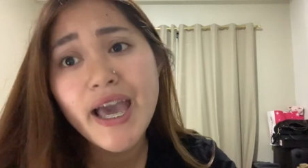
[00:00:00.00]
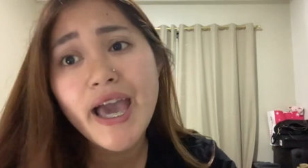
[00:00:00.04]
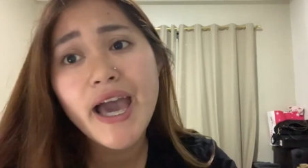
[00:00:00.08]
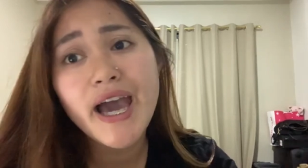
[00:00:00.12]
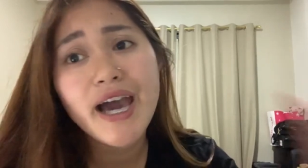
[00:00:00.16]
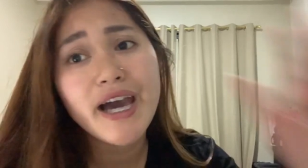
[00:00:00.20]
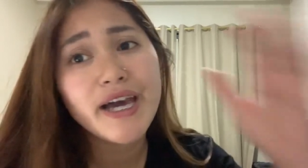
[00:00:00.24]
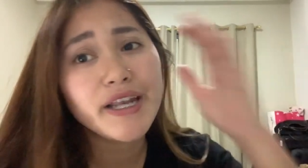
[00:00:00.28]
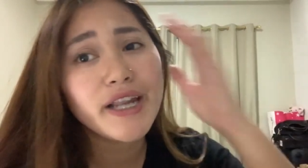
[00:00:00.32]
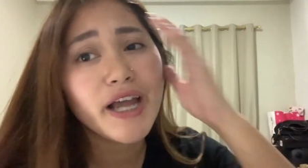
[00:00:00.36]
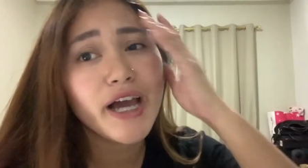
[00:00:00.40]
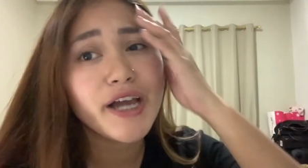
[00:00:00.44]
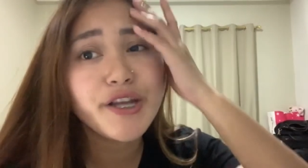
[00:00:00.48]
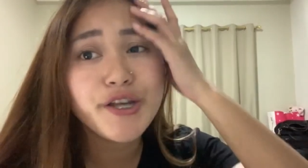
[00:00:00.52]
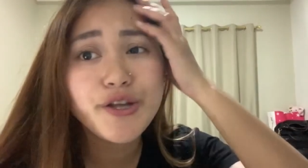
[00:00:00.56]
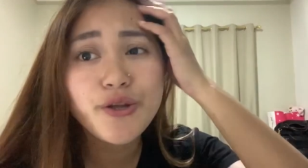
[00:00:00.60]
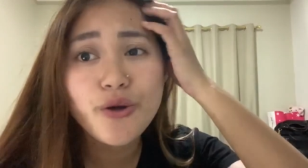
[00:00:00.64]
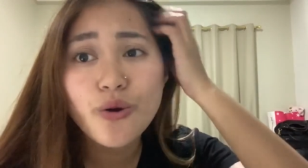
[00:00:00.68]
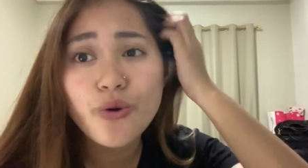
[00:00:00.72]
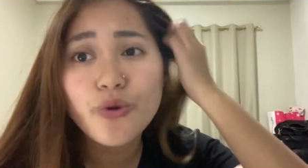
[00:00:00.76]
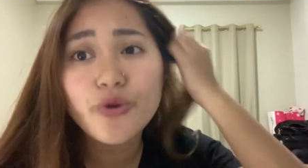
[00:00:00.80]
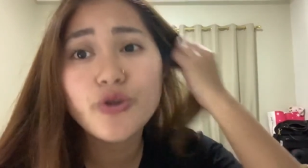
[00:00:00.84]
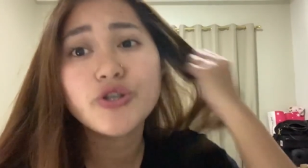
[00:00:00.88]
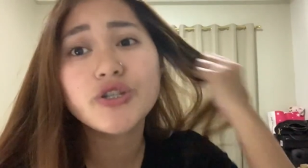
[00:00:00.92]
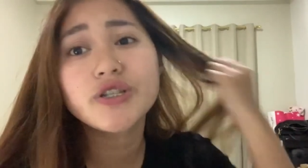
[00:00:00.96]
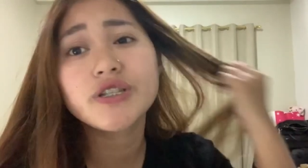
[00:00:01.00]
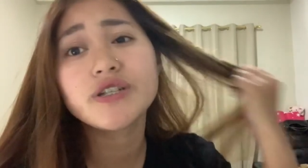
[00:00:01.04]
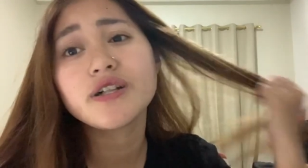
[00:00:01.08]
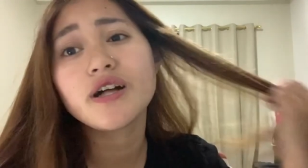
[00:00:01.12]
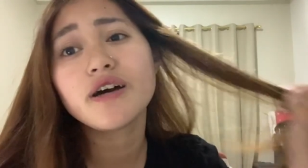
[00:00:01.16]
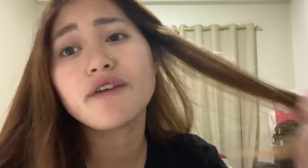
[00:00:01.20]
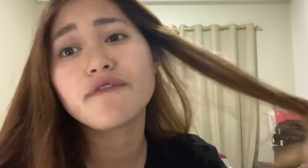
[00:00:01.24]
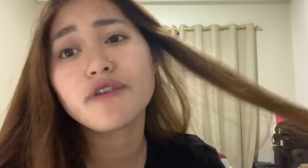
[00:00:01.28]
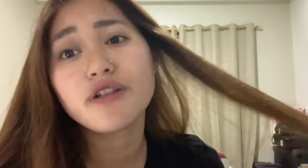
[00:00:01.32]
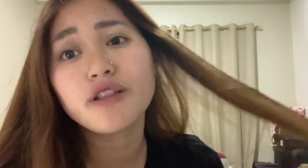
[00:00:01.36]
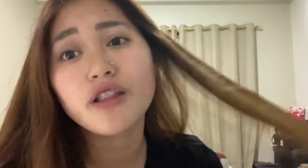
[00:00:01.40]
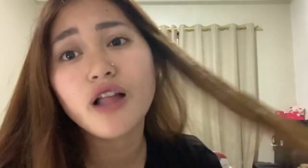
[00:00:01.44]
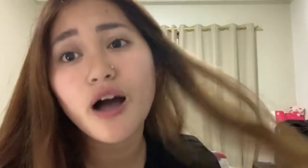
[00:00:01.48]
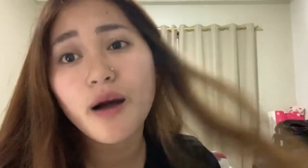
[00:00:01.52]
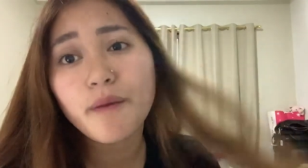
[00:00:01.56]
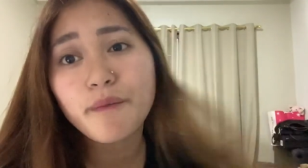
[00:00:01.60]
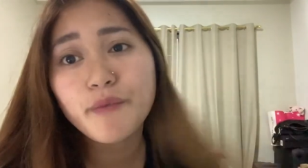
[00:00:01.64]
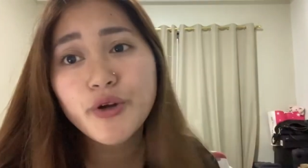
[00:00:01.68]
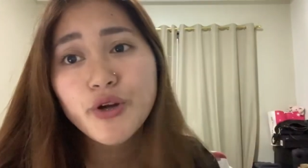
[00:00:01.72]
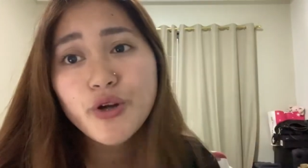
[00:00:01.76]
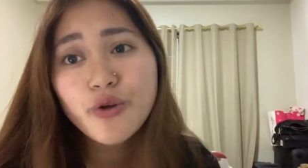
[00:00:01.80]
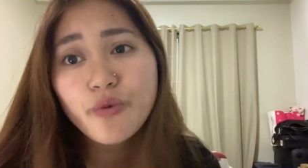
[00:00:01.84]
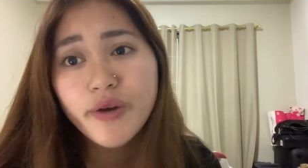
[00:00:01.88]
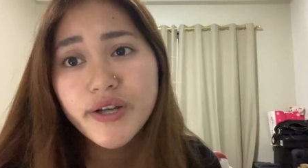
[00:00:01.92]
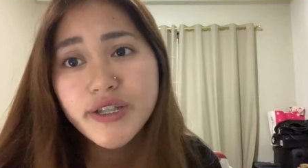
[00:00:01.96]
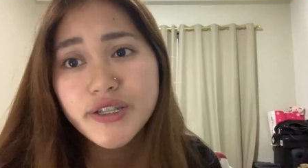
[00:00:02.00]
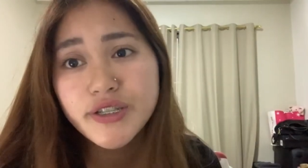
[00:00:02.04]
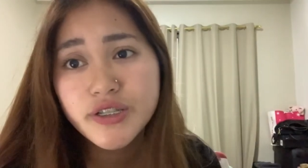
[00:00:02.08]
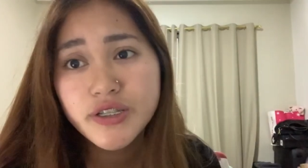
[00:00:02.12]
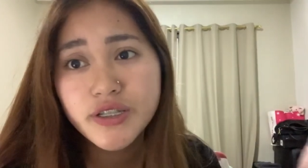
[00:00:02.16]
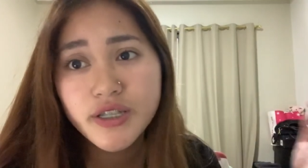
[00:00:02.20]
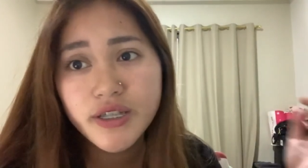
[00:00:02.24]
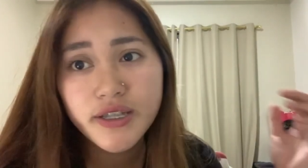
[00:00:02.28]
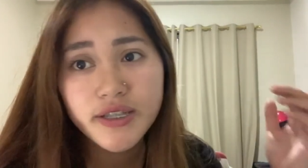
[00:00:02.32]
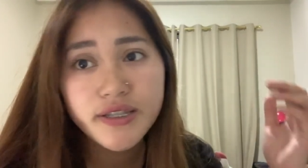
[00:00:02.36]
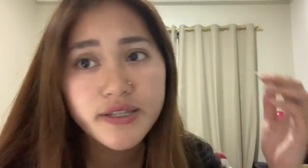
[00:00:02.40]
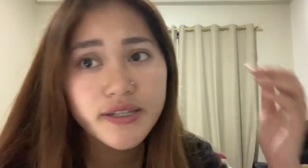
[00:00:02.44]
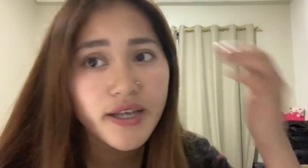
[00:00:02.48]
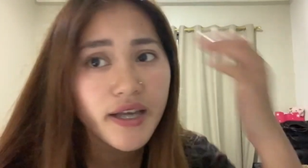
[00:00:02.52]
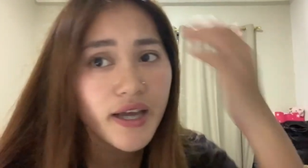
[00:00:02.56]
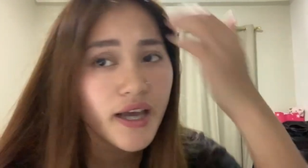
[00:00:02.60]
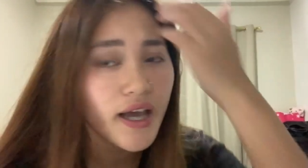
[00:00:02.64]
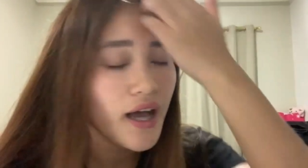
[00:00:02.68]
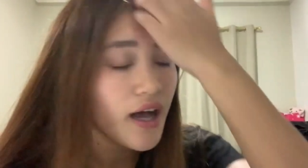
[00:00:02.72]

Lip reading: and I know you still have a lot more questions.